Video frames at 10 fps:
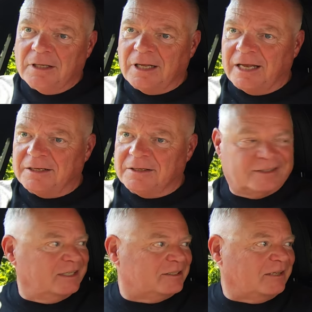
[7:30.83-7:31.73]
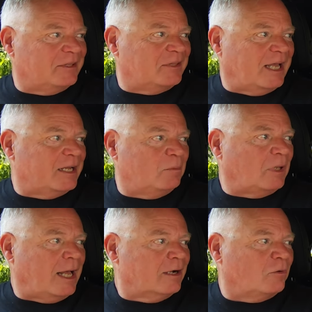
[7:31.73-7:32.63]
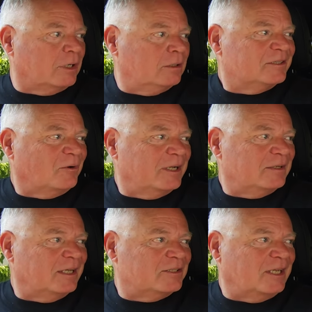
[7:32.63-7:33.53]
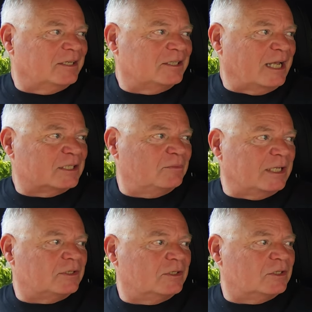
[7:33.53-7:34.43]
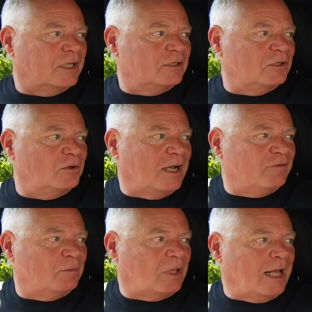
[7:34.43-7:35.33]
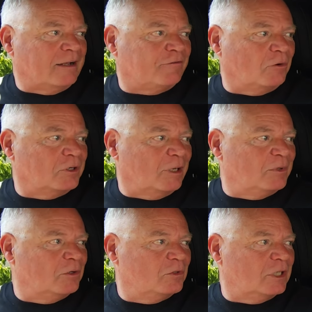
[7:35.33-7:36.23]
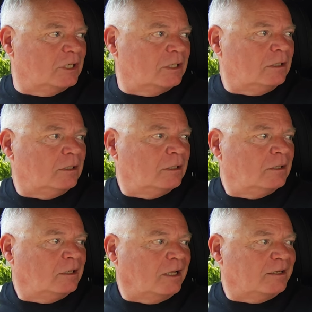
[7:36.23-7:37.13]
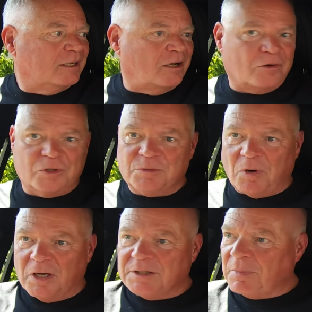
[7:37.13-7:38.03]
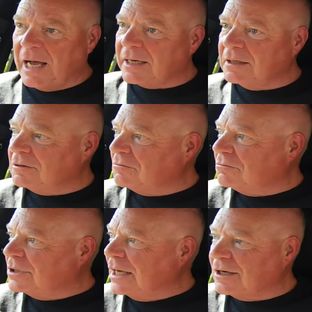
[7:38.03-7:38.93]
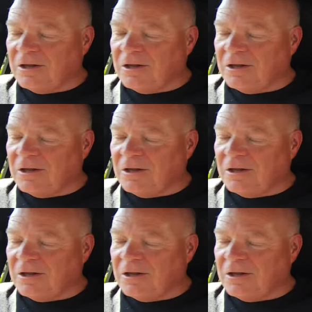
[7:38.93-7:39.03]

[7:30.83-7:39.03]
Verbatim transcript: And they said that they had a black one. So I sent a text message saying, do you have a black 4WT? And I got a response back at 10